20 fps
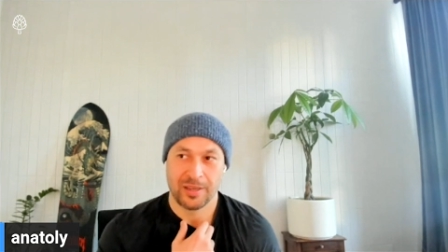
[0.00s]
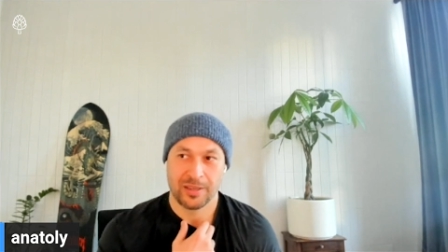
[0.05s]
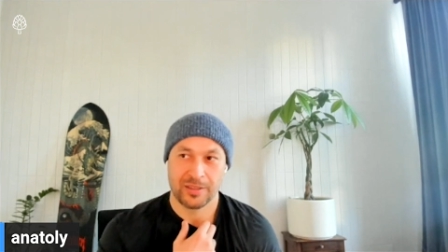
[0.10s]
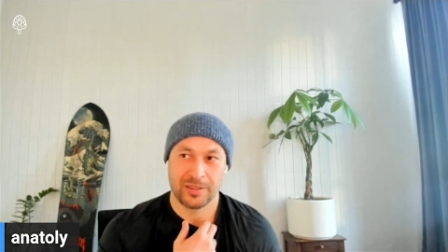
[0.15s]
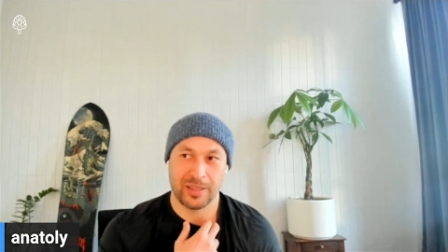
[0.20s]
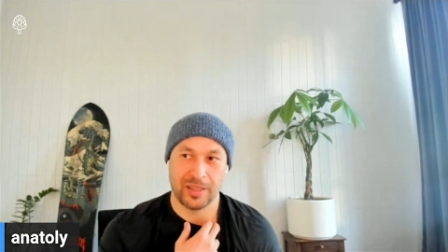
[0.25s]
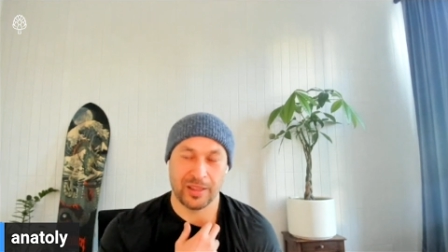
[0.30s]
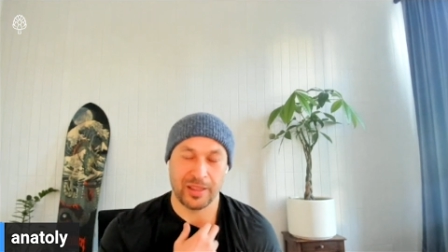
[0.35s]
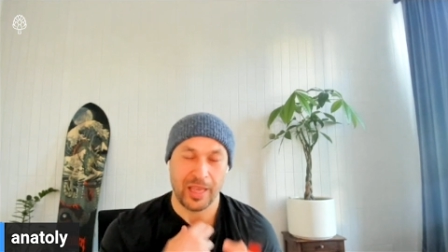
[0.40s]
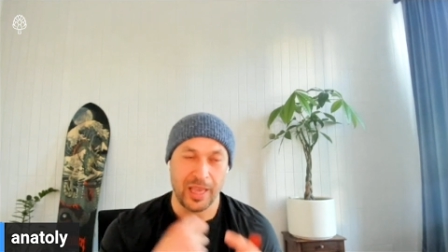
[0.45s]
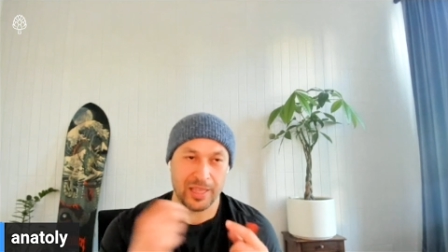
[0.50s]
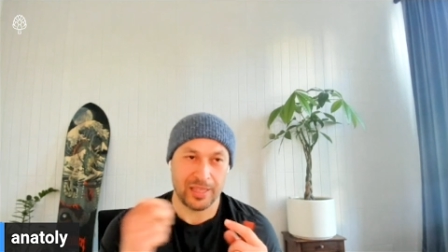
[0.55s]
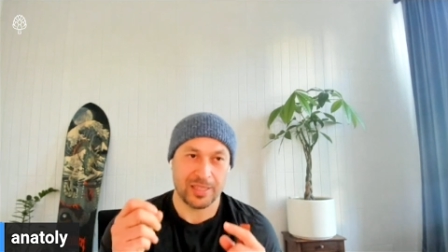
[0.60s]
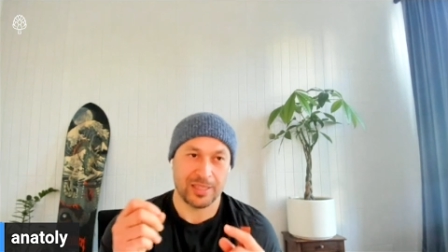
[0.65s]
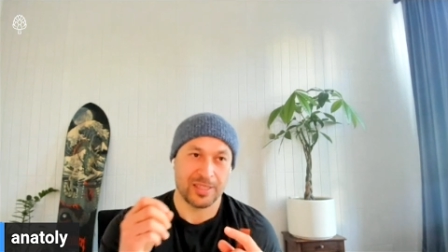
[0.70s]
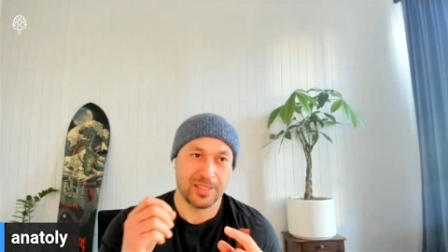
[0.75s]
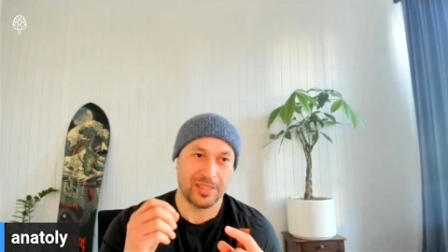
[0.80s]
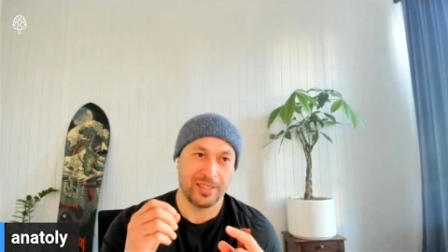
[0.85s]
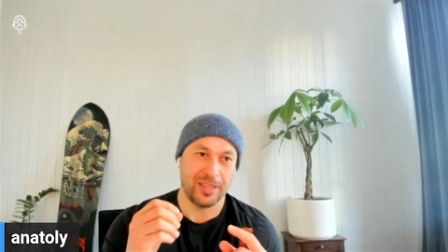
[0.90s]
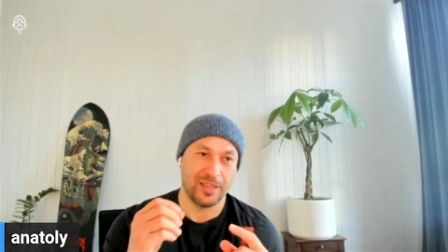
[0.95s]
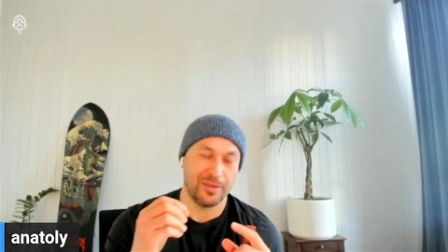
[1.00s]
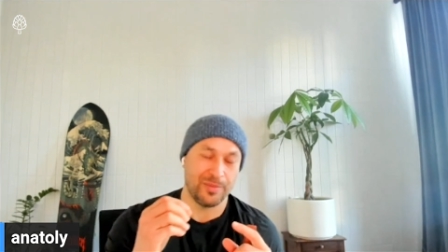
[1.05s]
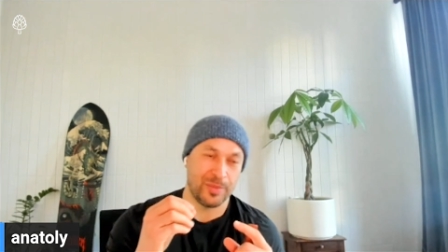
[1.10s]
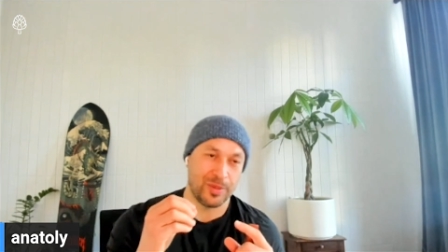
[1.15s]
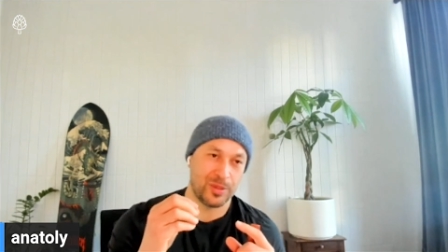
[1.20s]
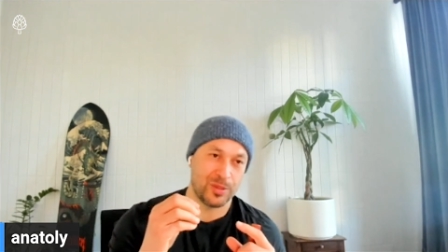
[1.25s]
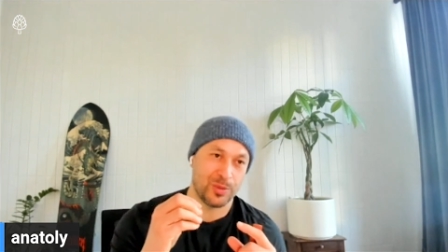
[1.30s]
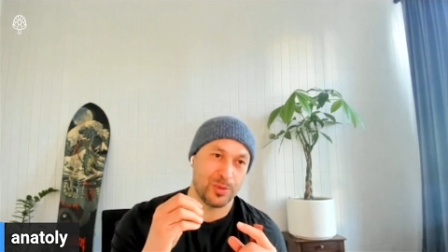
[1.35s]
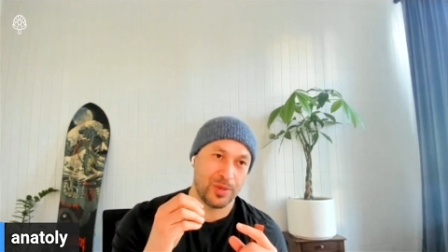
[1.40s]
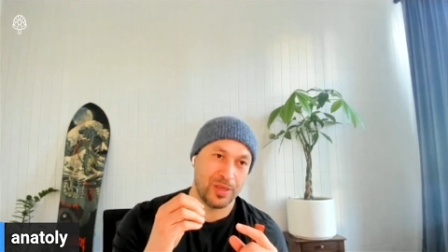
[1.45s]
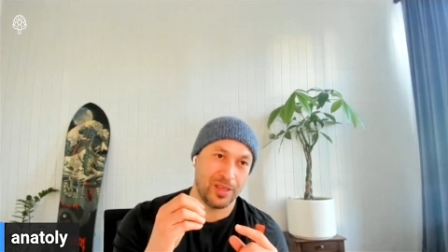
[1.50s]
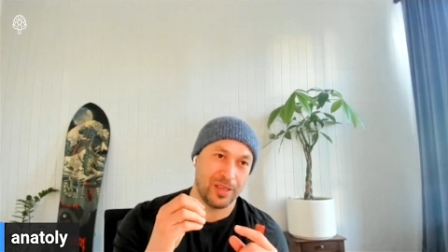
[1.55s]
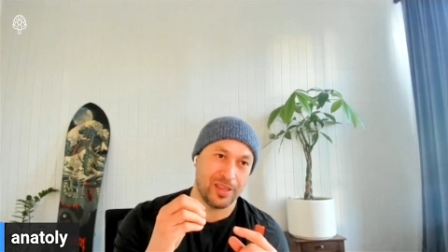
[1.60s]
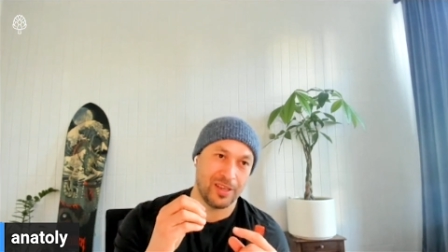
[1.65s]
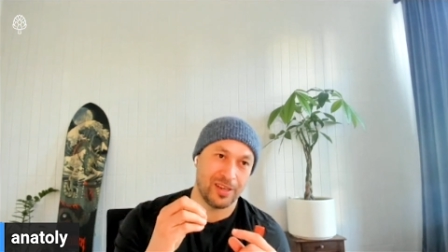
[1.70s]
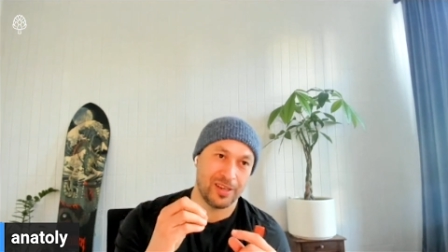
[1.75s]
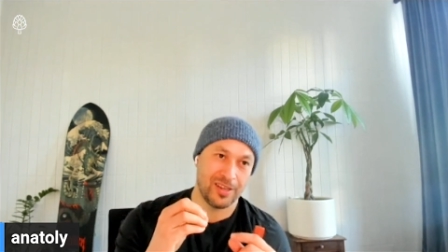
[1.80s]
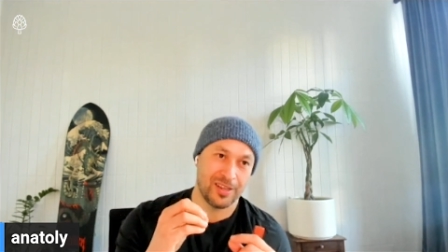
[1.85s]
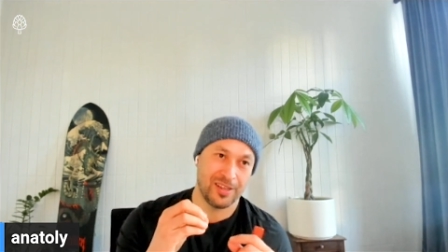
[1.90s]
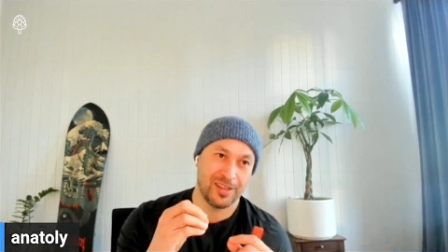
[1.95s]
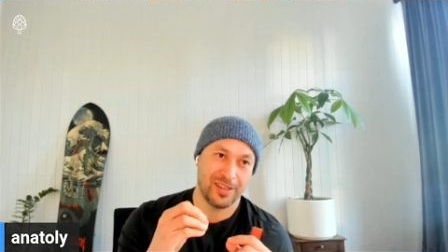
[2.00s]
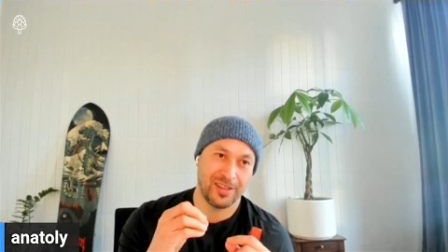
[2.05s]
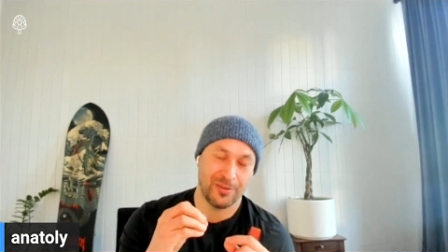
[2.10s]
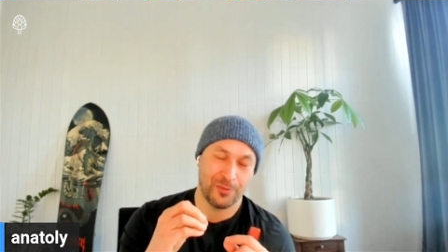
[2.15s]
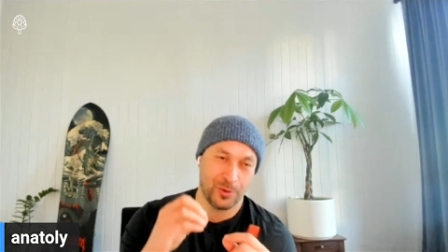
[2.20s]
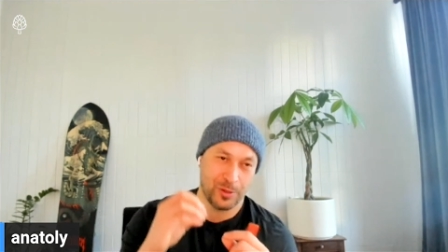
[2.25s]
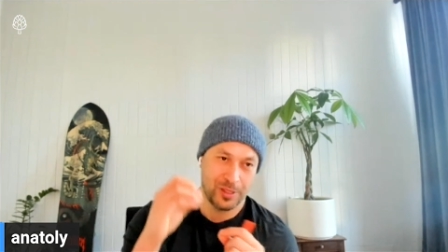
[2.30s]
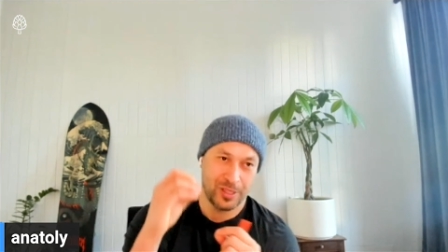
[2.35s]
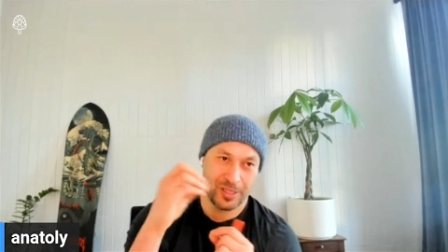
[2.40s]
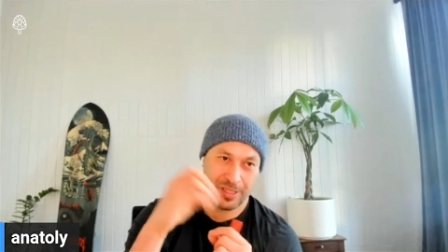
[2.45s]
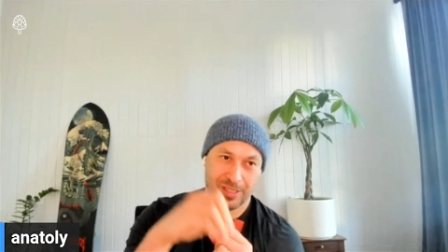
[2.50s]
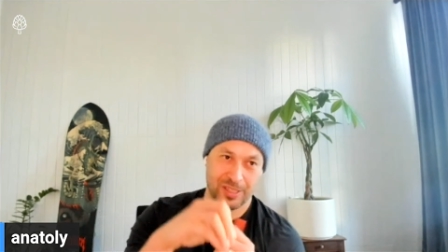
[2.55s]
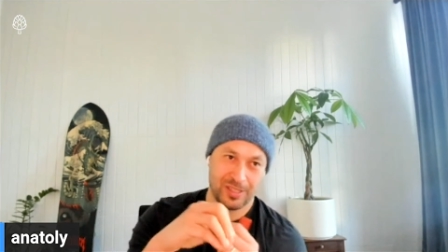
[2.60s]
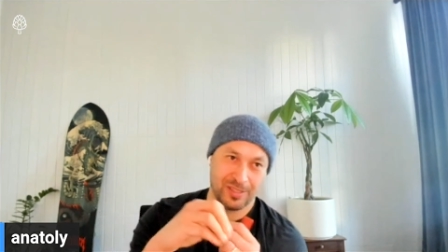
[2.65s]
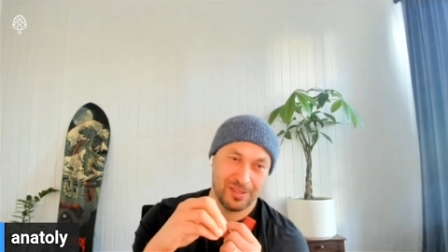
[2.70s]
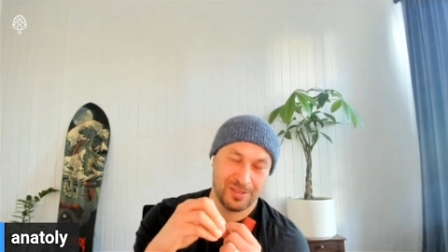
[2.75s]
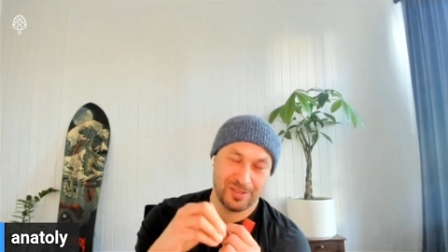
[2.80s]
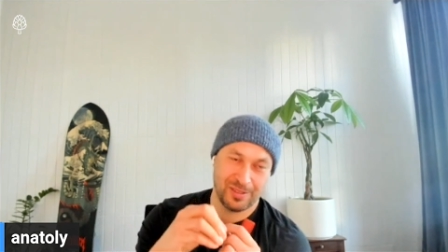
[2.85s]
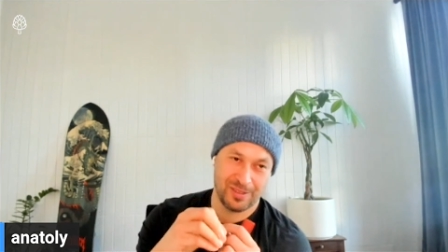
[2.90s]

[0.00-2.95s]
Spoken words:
the latency between what the